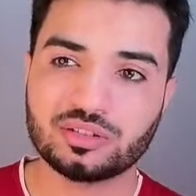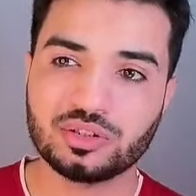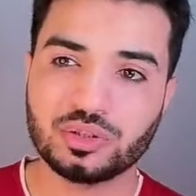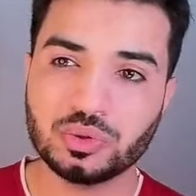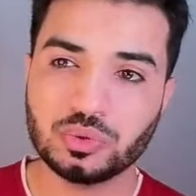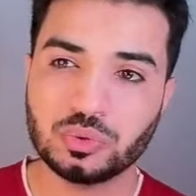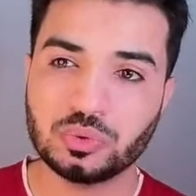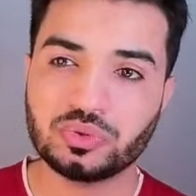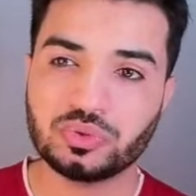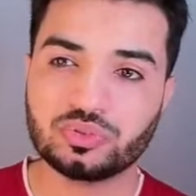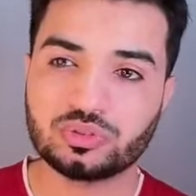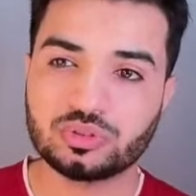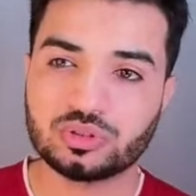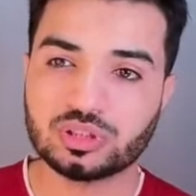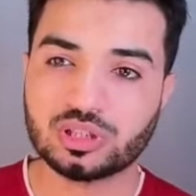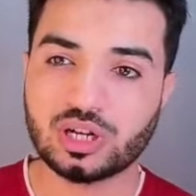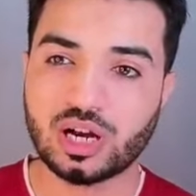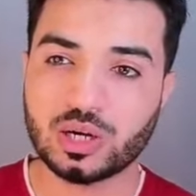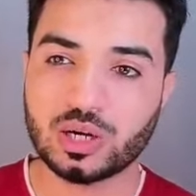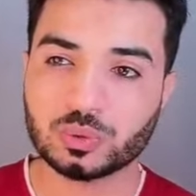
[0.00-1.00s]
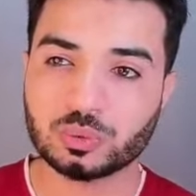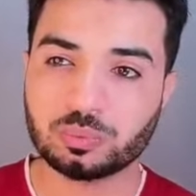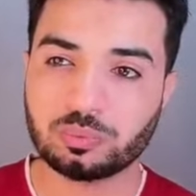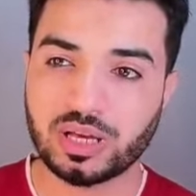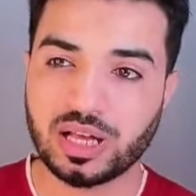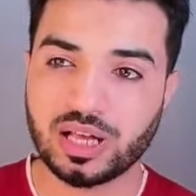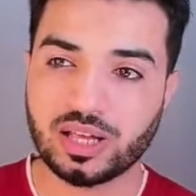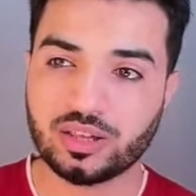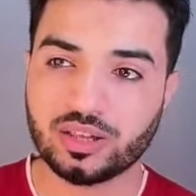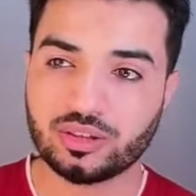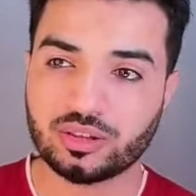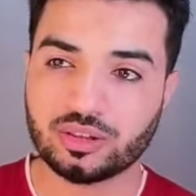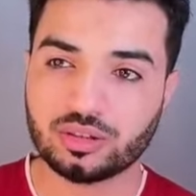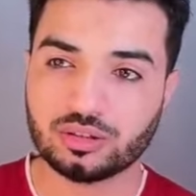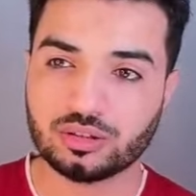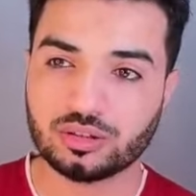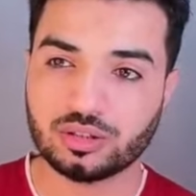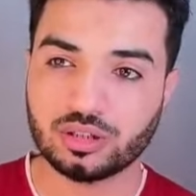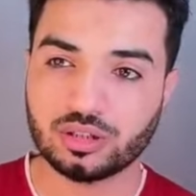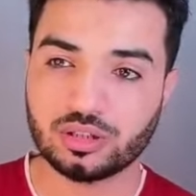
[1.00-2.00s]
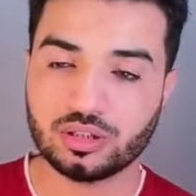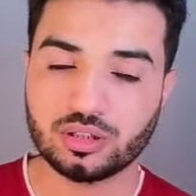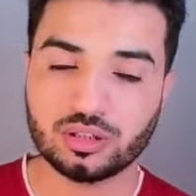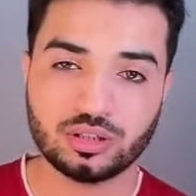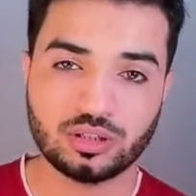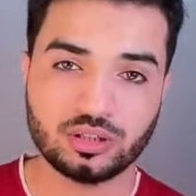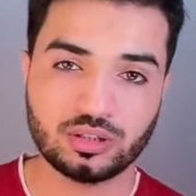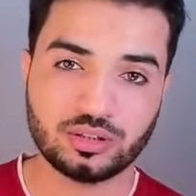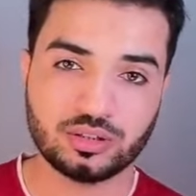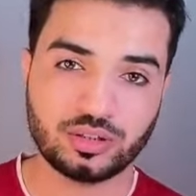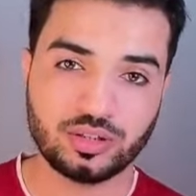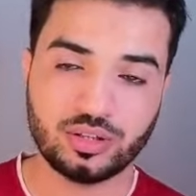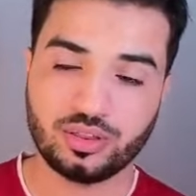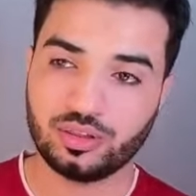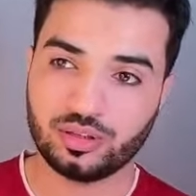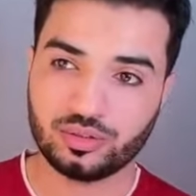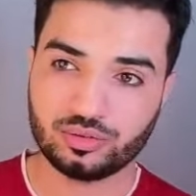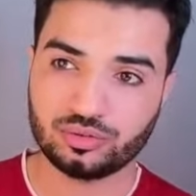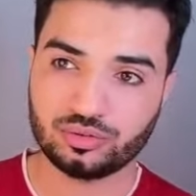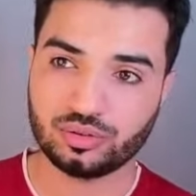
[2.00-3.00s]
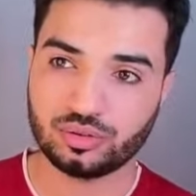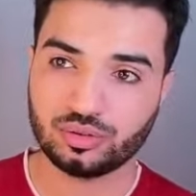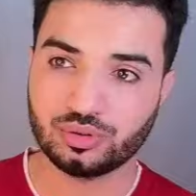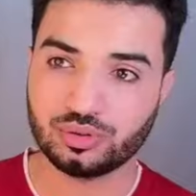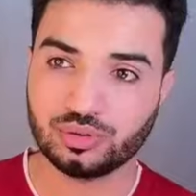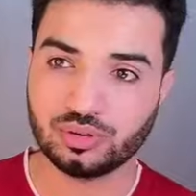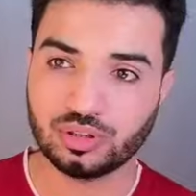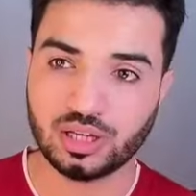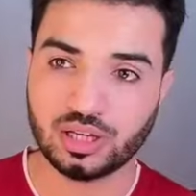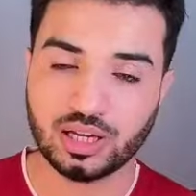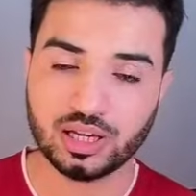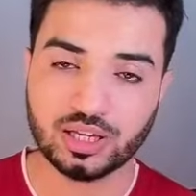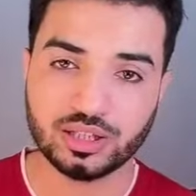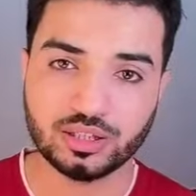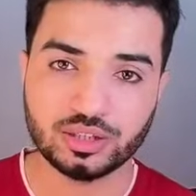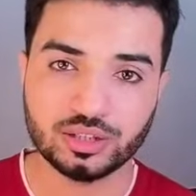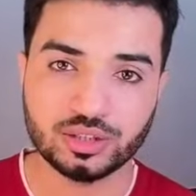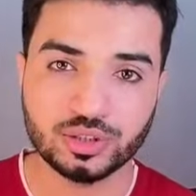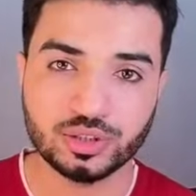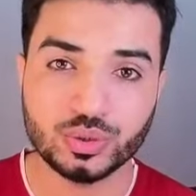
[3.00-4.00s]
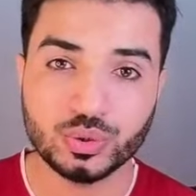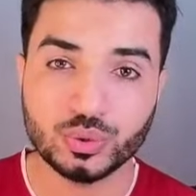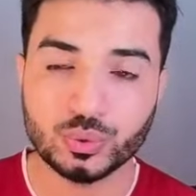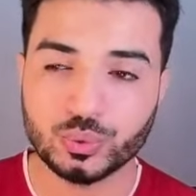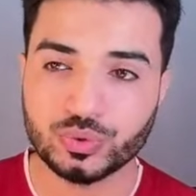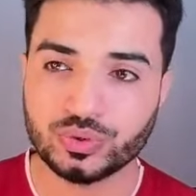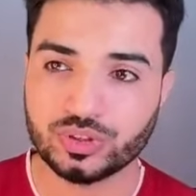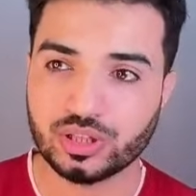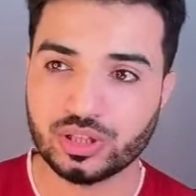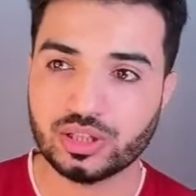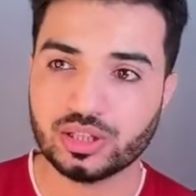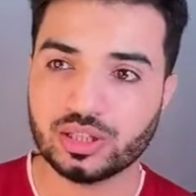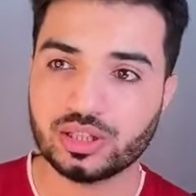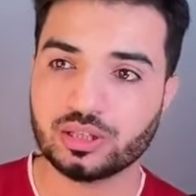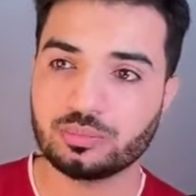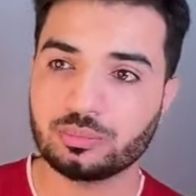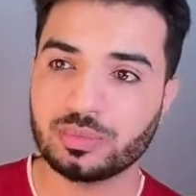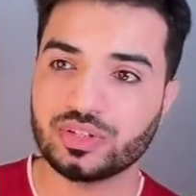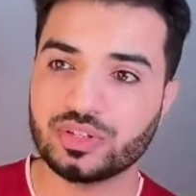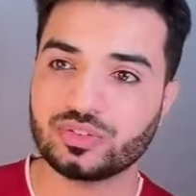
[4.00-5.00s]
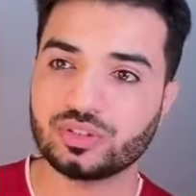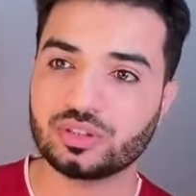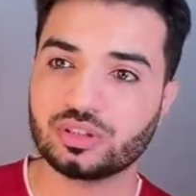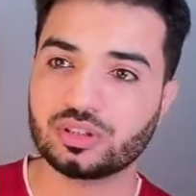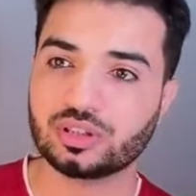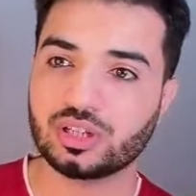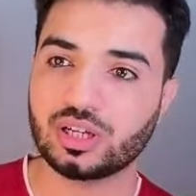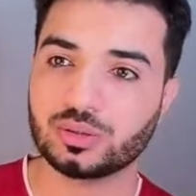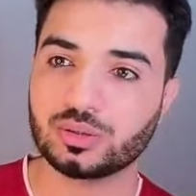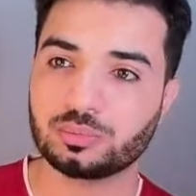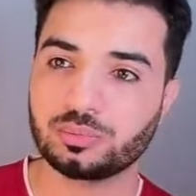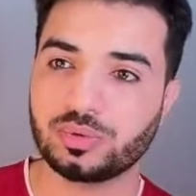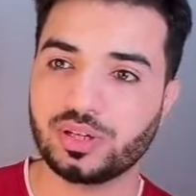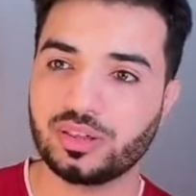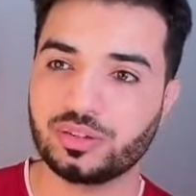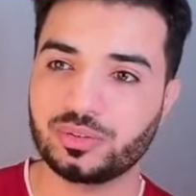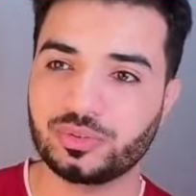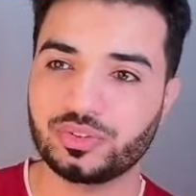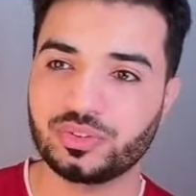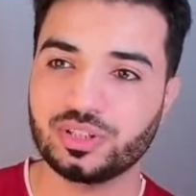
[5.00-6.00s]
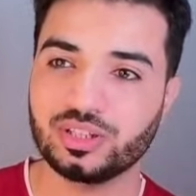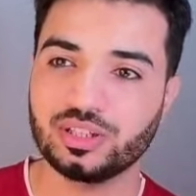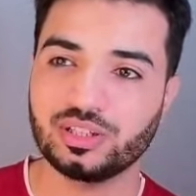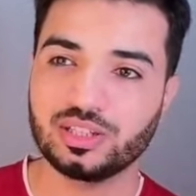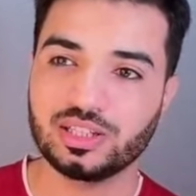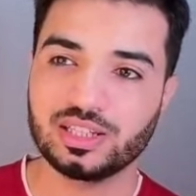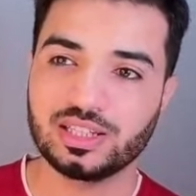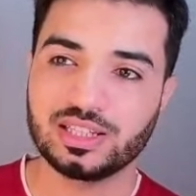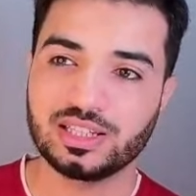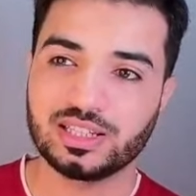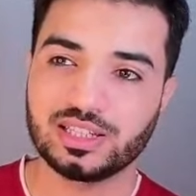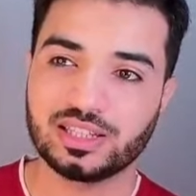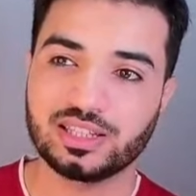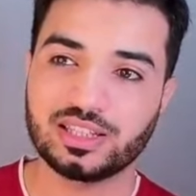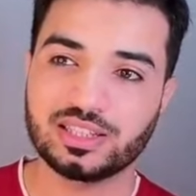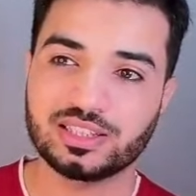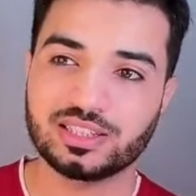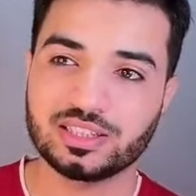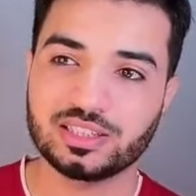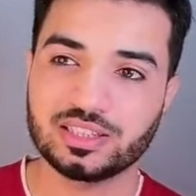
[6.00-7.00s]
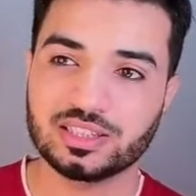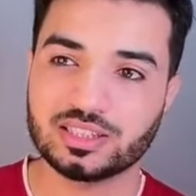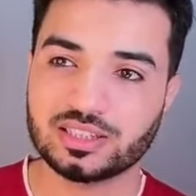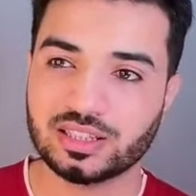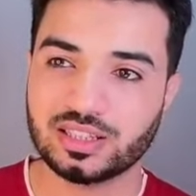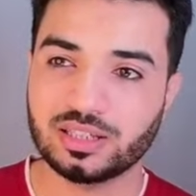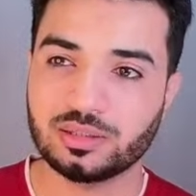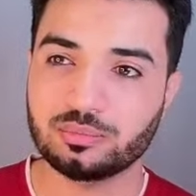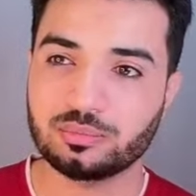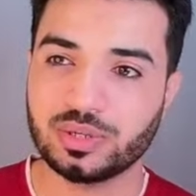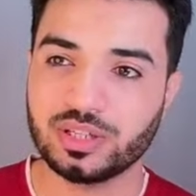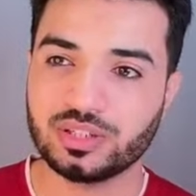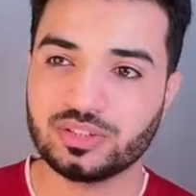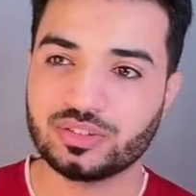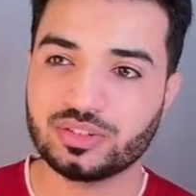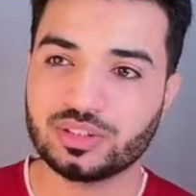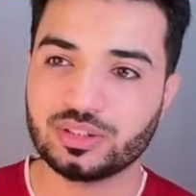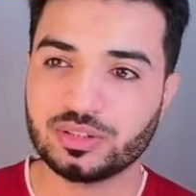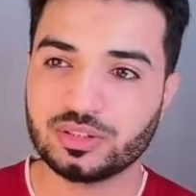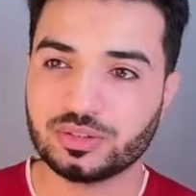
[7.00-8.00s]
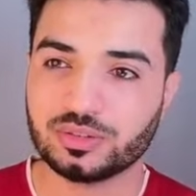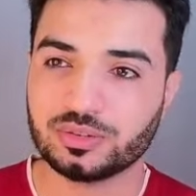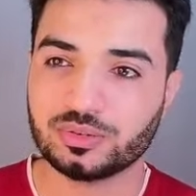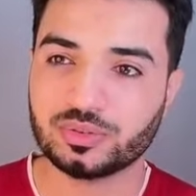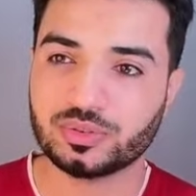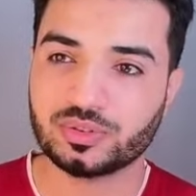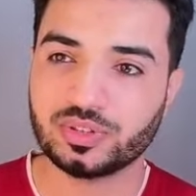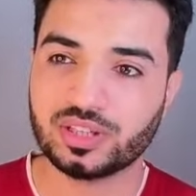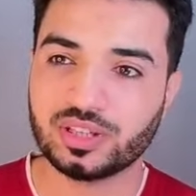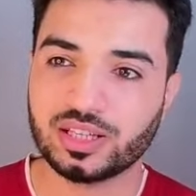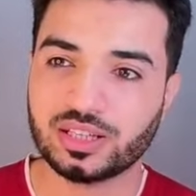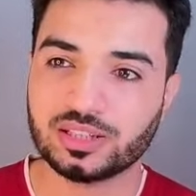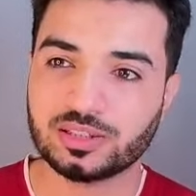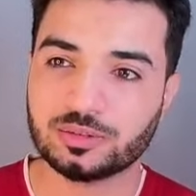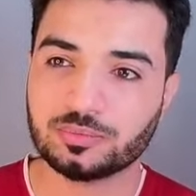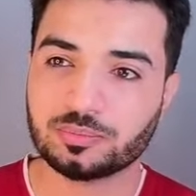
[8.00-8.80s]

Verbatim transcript: use crowd path uh, in this tutorial I use amazing crowd path you see this is amazing you see that